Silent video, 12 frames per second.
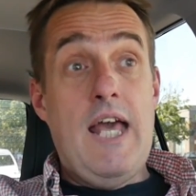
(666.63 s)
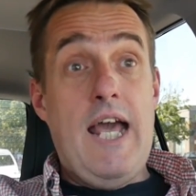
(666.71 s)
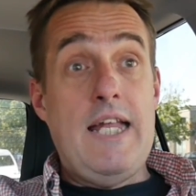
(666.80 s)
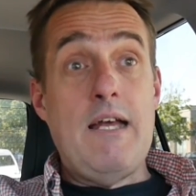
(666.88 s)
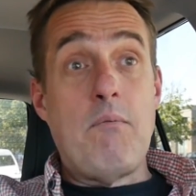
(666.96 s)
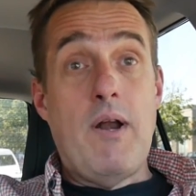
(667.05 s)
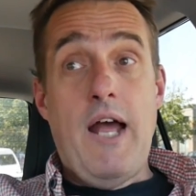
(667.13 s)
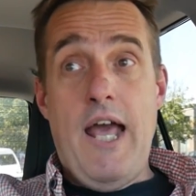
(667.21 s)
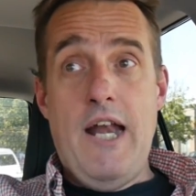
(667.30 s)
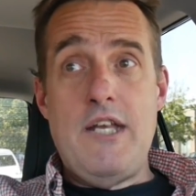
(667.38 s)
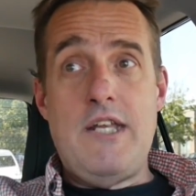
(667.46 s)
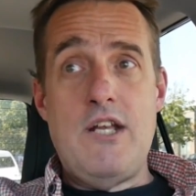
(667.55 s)
And then when I
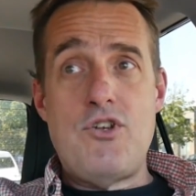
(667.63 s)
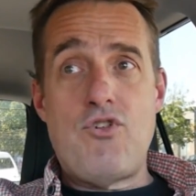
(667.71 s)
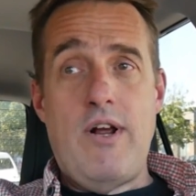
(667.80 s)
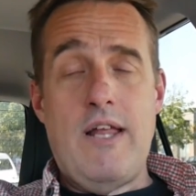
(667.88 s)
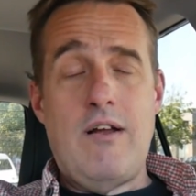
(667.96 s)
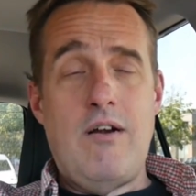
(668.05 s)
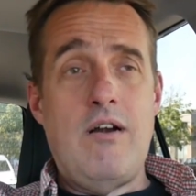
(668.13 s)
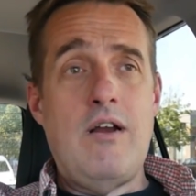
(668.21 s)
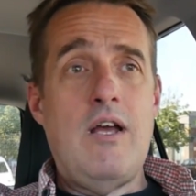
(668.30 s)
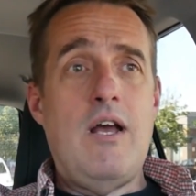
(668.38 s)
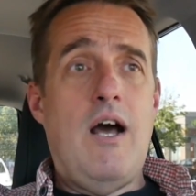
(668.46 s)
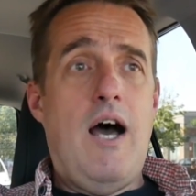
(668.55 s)
had a tent trailer,
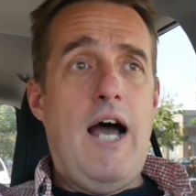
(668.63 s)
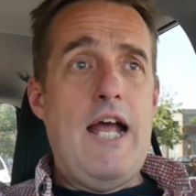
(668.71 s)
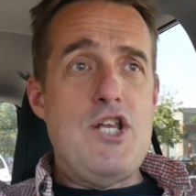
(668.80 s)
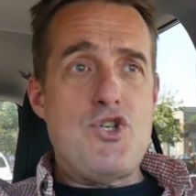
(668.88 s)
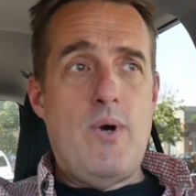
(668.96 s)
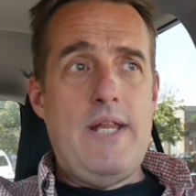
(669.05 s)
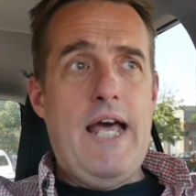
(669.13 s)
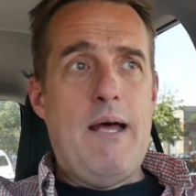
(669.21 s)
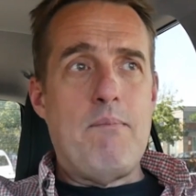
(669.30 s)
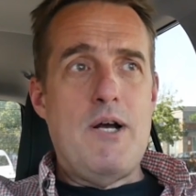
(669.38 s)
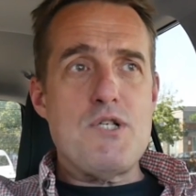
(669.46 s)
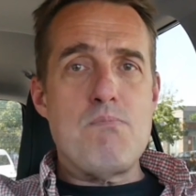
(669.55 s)
I enjoyed
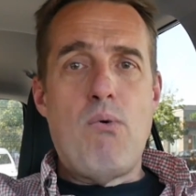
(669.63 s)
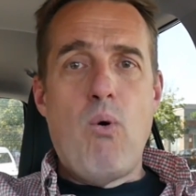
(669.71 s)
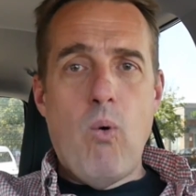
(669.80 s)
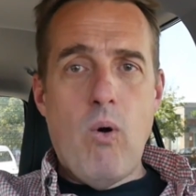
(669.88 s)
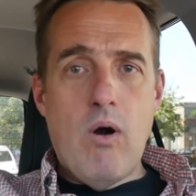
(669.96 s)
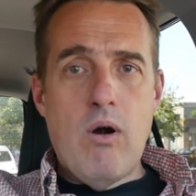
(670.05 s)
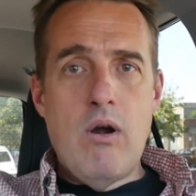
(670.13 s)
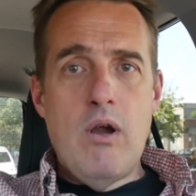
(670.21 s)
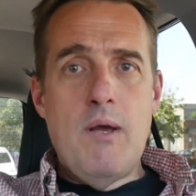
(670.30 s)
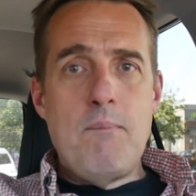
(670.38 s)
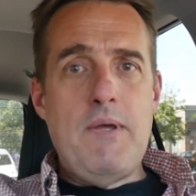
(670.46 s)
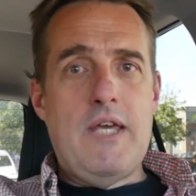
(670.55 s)
that much more
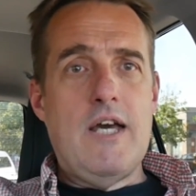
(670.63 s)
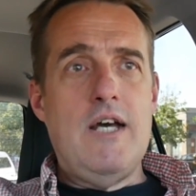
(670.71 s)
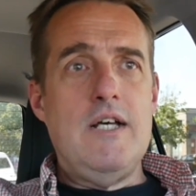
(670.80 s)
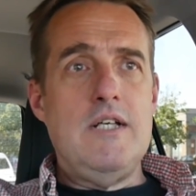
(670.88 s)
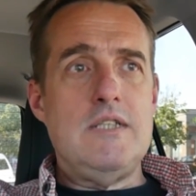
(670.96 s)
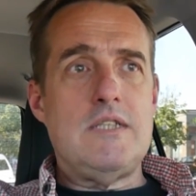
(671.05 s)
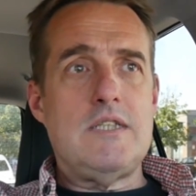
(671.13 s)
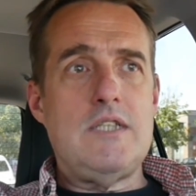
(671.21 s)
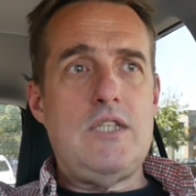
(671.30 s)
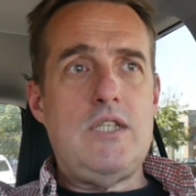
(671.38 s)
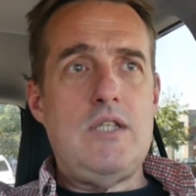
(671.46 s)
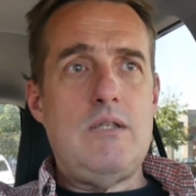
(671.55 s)
because
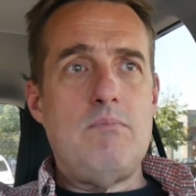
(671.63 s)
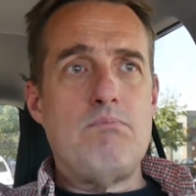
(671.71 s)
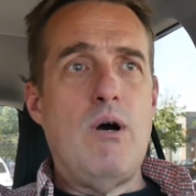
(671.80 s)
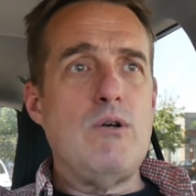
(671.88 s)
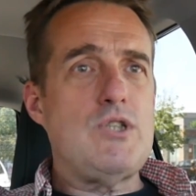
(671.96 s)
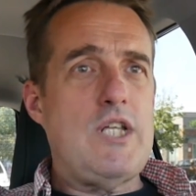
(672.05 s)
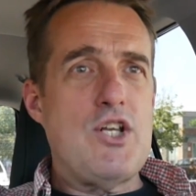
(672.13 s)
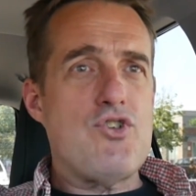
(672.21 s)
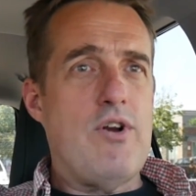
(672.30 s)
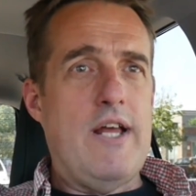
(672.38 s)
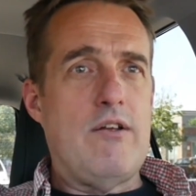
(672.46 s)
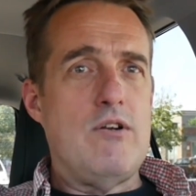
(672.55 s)
most tent
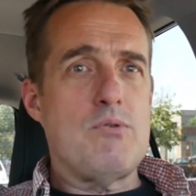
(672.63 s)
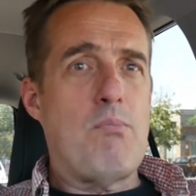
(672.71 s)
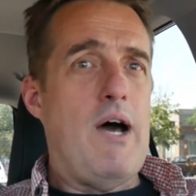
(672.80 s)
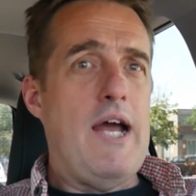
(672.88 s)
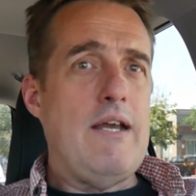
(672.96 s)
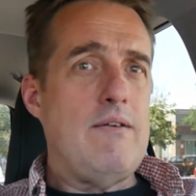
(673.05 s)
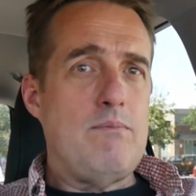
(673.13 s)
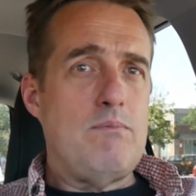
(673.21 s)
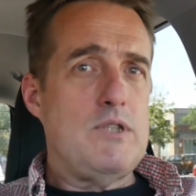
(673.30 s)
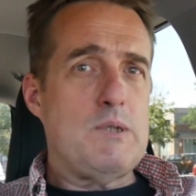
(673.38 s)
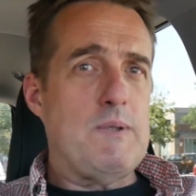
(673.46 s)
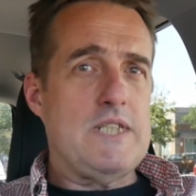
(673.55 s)
trailers, mine
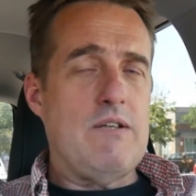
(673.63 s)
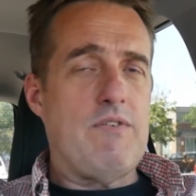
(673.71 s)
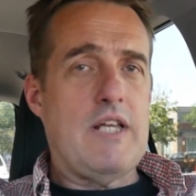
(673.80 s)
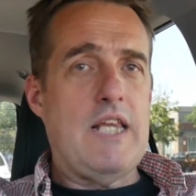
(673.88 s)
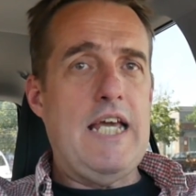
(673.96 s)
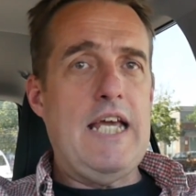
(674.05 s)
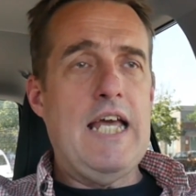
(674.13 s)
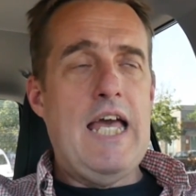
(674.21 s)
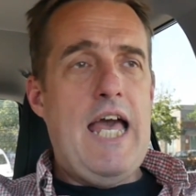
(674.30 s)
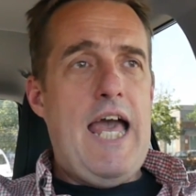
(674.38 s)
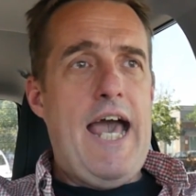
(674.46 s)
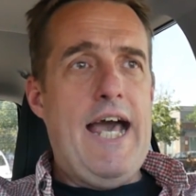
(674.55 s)
specifically,
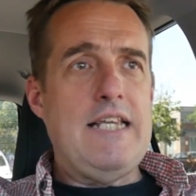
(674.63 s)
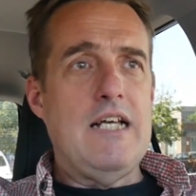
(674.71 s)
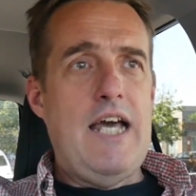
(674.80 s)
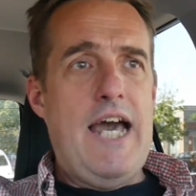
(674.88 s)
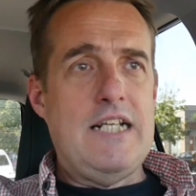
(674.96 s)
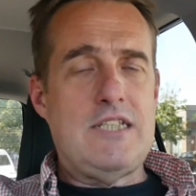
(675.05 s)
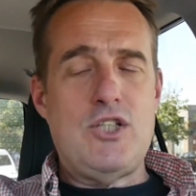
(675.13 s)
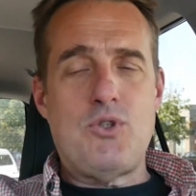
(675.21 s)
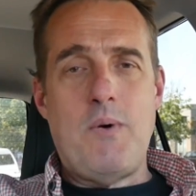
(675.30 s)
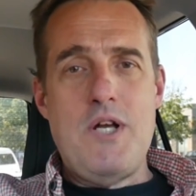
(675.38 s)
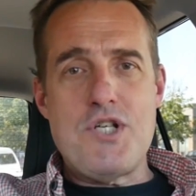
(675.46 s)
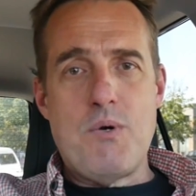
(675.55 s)
had a
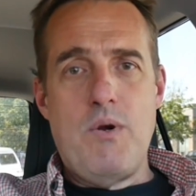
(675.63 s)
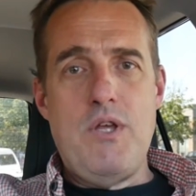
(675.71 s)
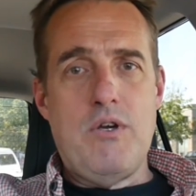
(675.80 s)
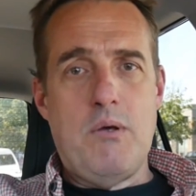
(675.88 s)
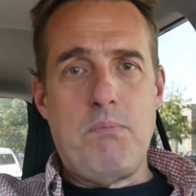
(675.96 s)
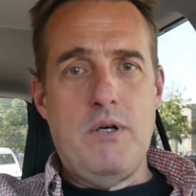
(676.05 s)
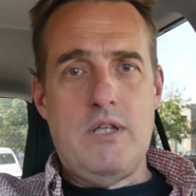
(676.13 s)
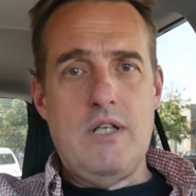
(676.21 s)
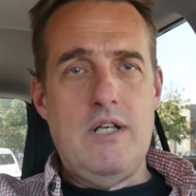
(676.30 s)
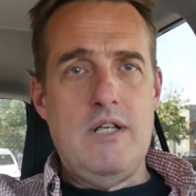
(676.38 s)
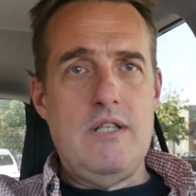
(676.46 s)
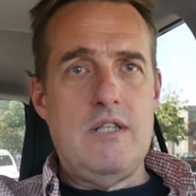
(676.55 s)
situation where you could put
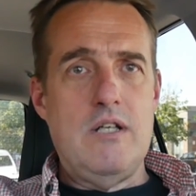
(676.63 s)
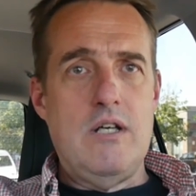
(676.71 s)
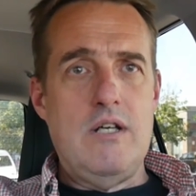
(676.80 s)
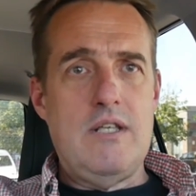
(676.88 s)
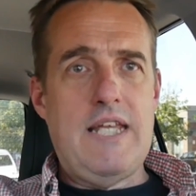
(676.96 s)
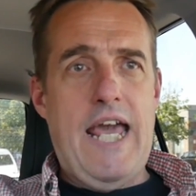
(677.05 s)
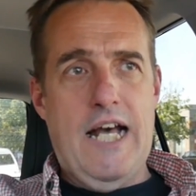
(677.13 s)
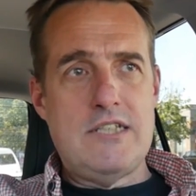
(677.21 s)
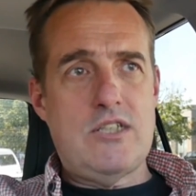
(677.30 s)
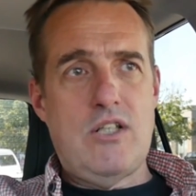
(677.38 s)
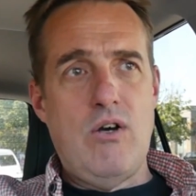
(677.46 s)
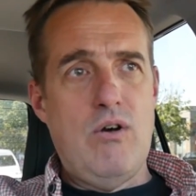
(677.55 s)
the gas
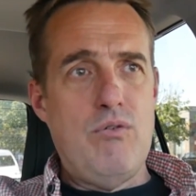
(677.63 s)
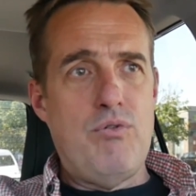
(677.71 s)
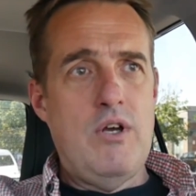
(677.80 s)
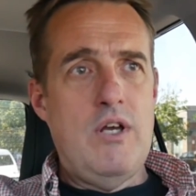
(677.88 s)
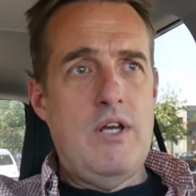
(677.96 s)
stove